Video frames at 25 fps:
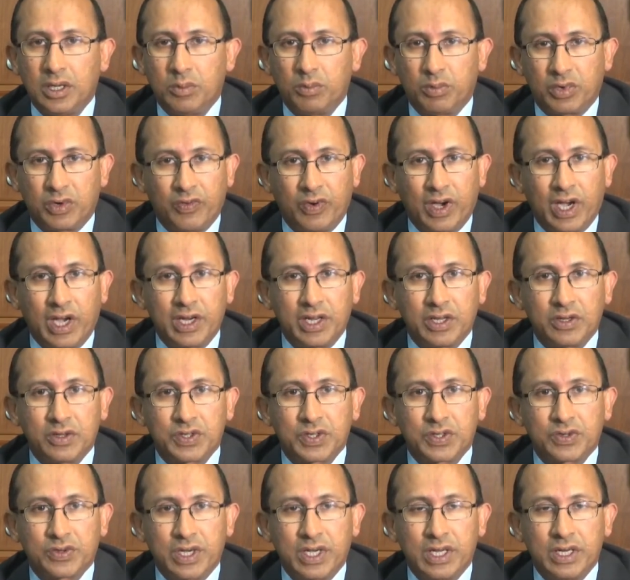Providing
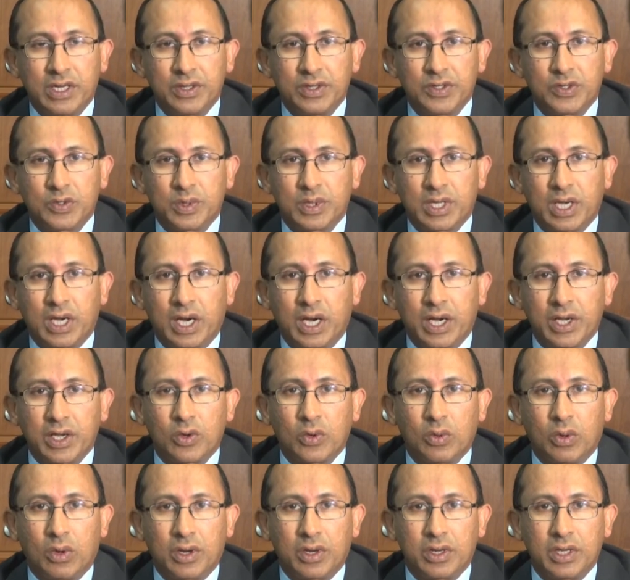Australians with
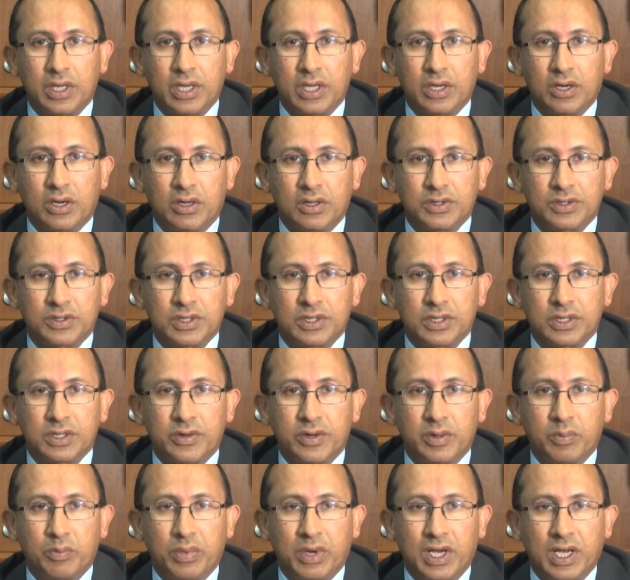high-quality
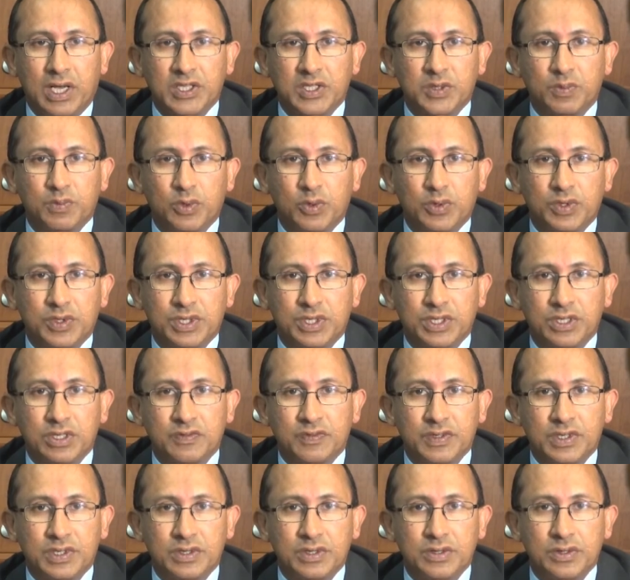consular and passport
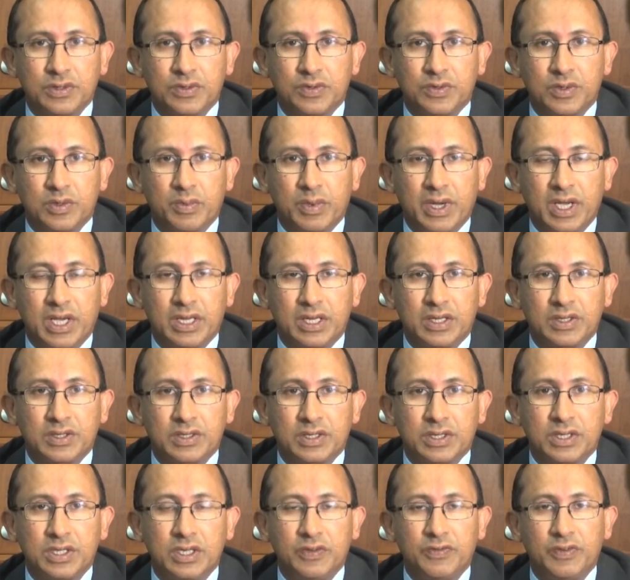services remained a
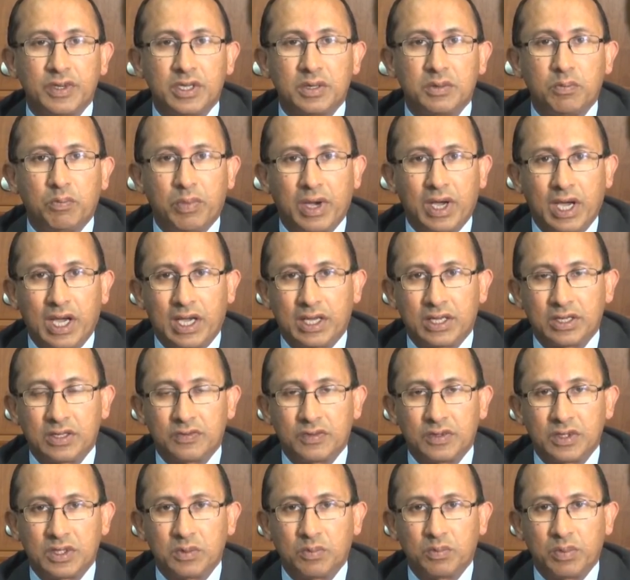significant part
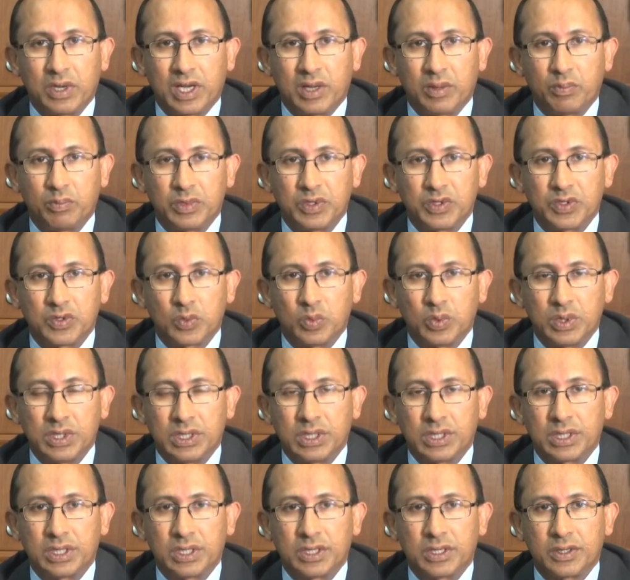of the Department's
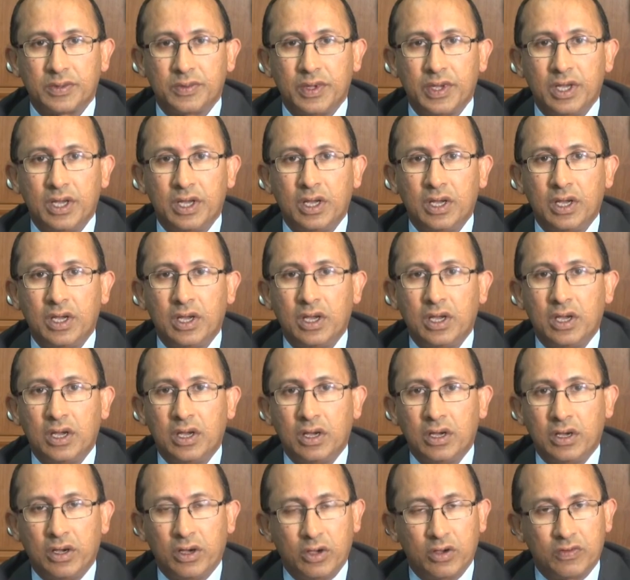work.
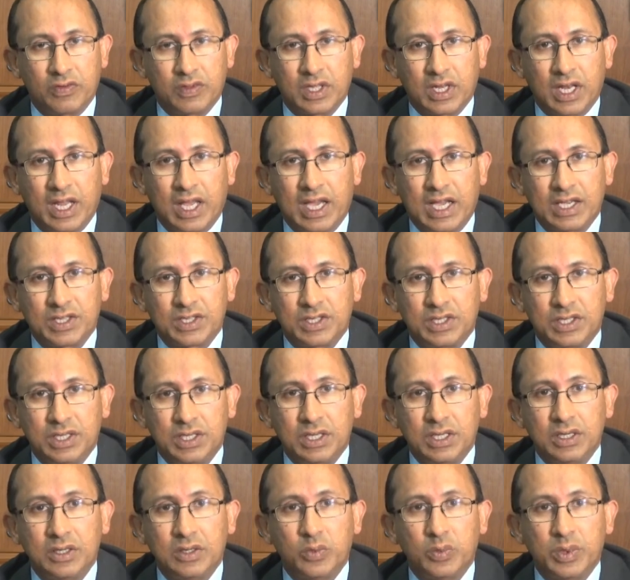Over the last
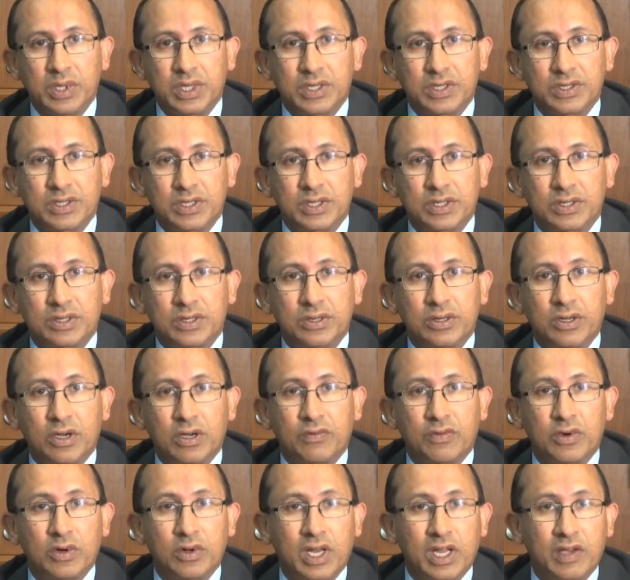year, we assisted
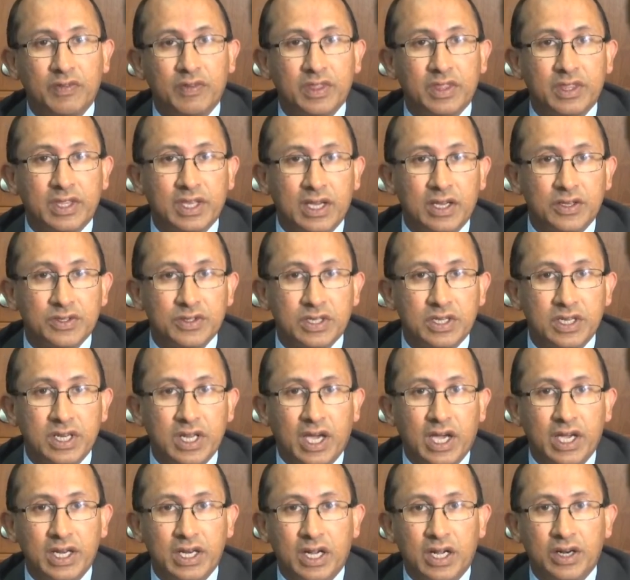over
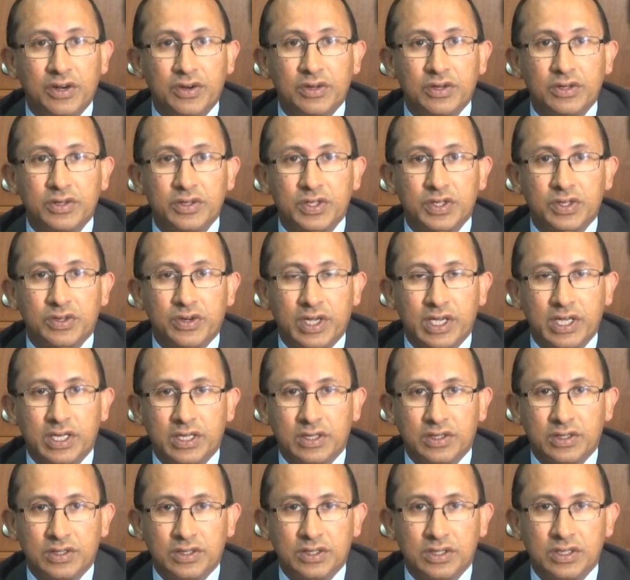11,900
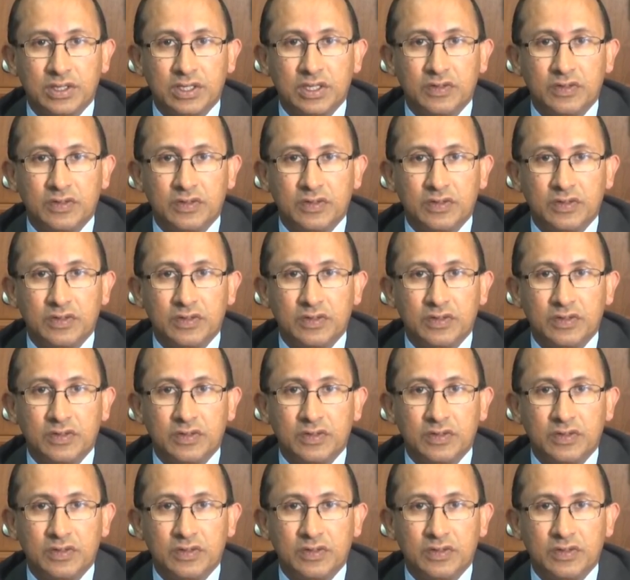Australians in